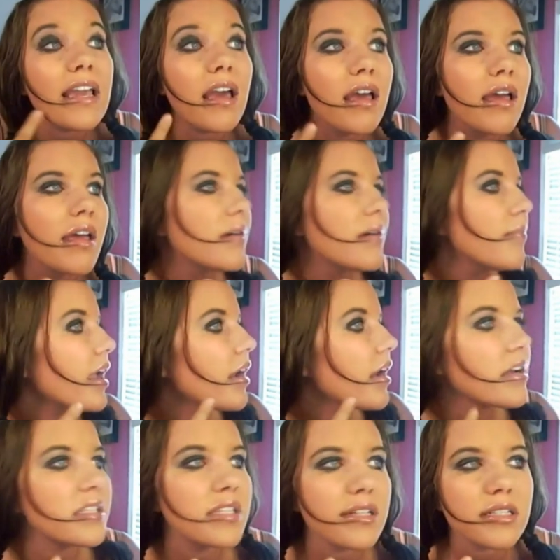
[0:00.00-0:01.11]
See?
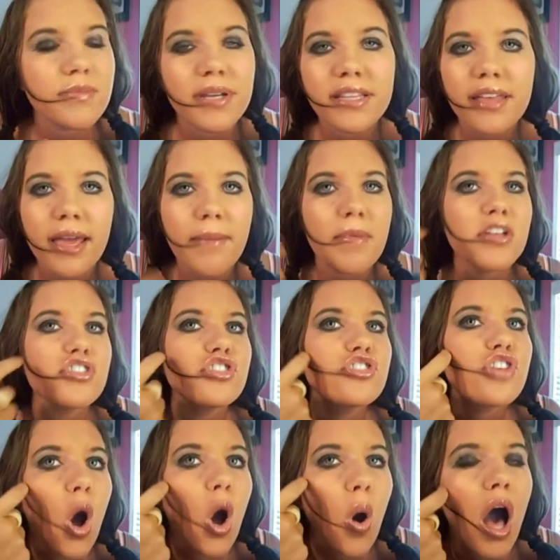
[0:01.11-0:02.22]
My hair got stuck to my lip.
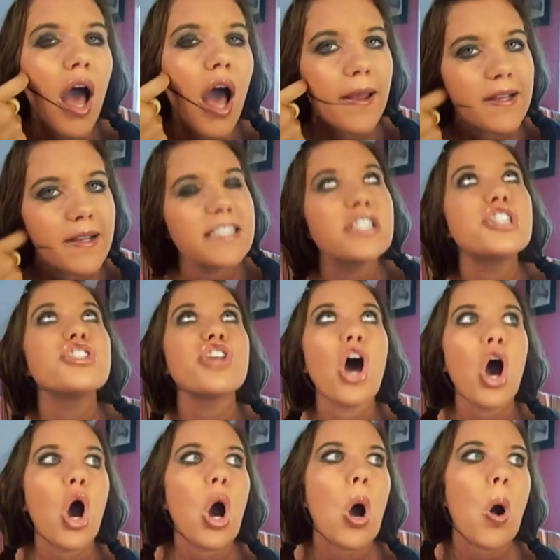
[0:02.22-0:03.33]
So hot.
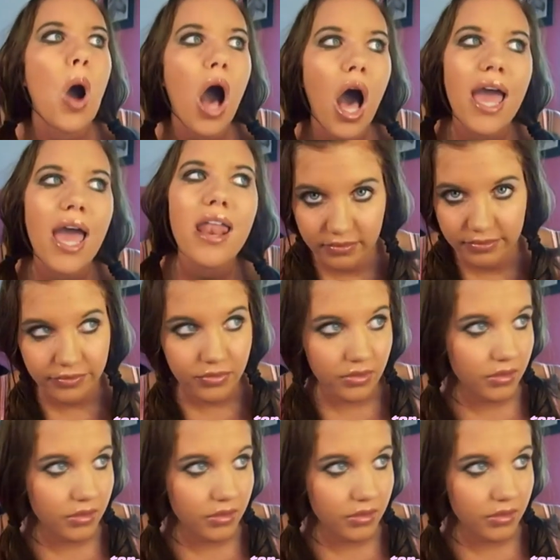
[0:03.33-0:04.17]
So hot.